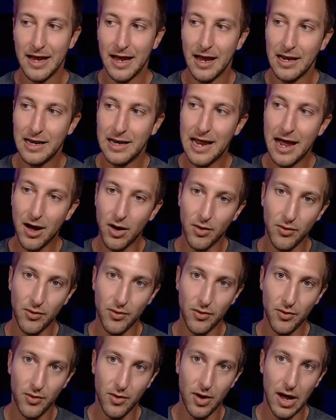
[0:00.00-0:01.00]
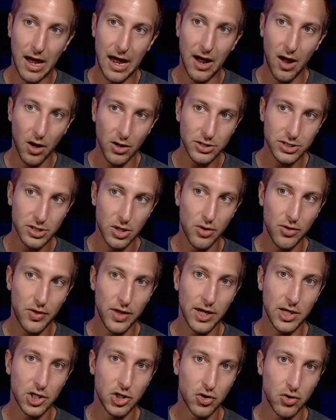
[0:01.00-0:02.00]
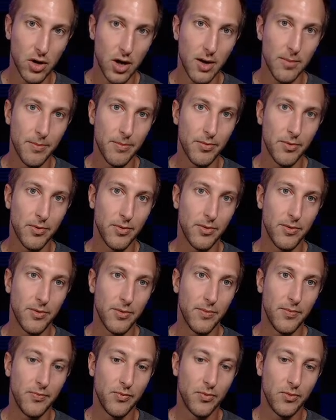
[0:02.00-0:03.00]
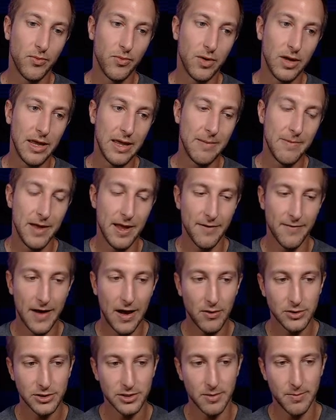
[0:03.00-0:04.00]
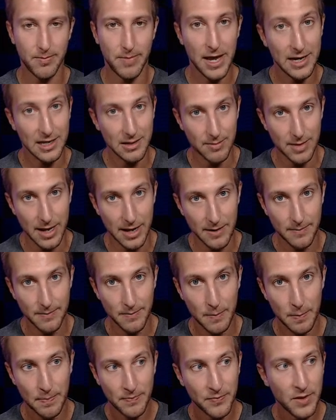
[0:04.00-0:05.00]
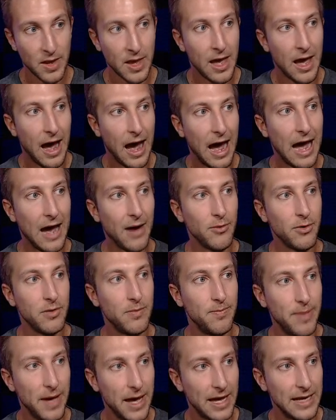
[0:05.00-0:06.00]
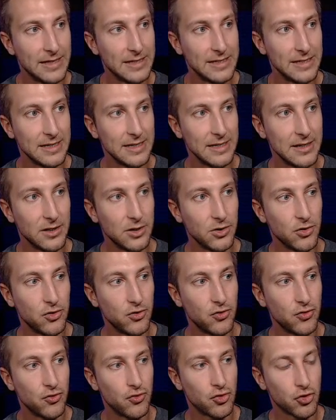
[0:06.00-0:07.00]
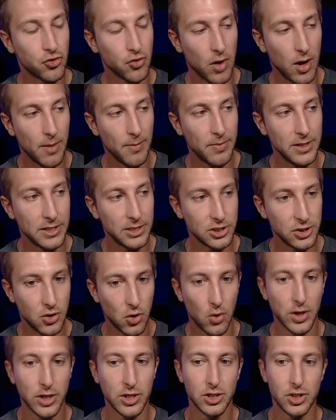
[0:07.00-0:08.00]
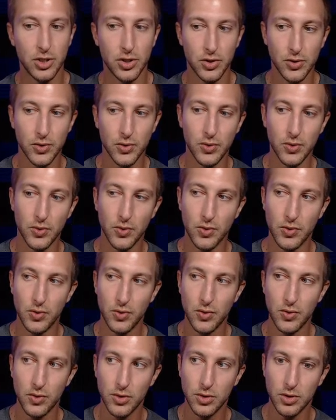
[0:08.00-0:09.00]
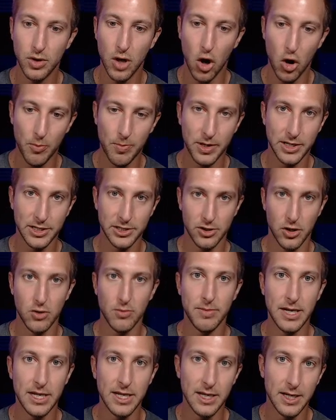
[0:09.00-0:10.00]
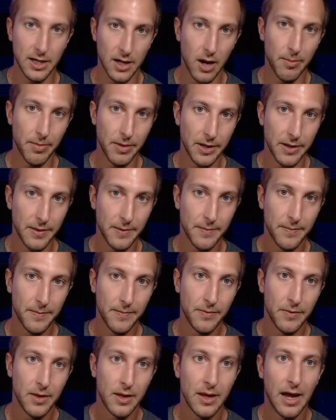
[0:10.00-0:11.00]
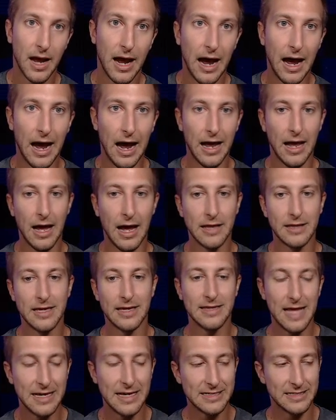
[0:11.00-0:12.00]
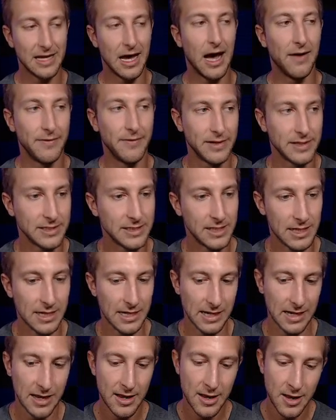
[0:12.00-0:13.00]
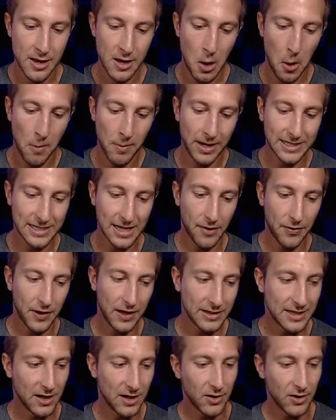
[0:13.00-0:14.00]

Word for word: Now, I also think Trump, if I was a betting man, I would bet Trump is going to open his own media company. I think that's the obvious thing, because I think